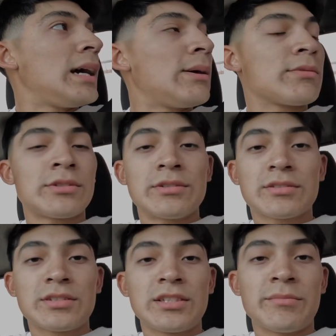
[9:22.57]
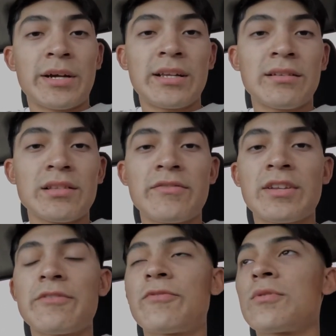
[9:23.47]
I was honestly debating
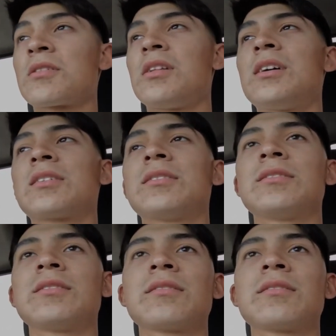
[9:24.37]
leaving at 4 o'clock.